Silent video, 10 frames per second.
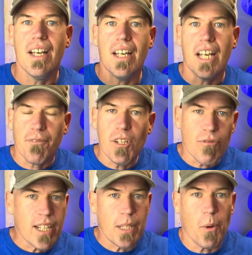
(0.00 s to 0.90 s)
If you
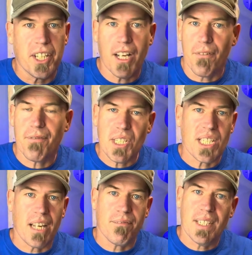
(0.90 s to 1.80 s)
really want to go for
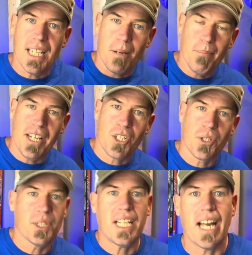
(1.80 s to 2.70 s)
safety and make sure
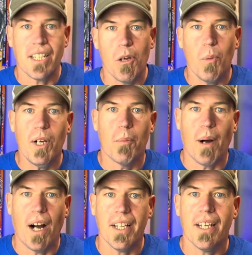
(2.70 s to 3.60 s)
you get no wheel
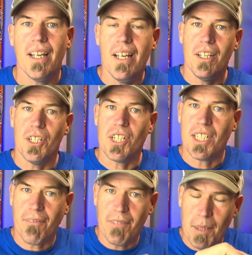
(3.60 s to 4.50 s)
bite, you should
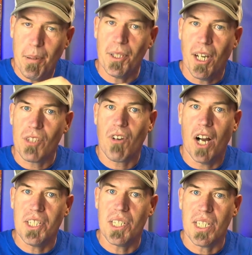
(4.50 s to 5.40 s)
definitely put those
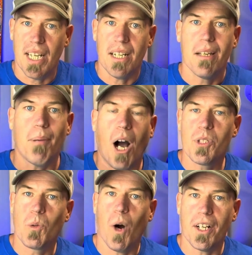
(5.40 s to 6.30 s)
risers in, but I was quite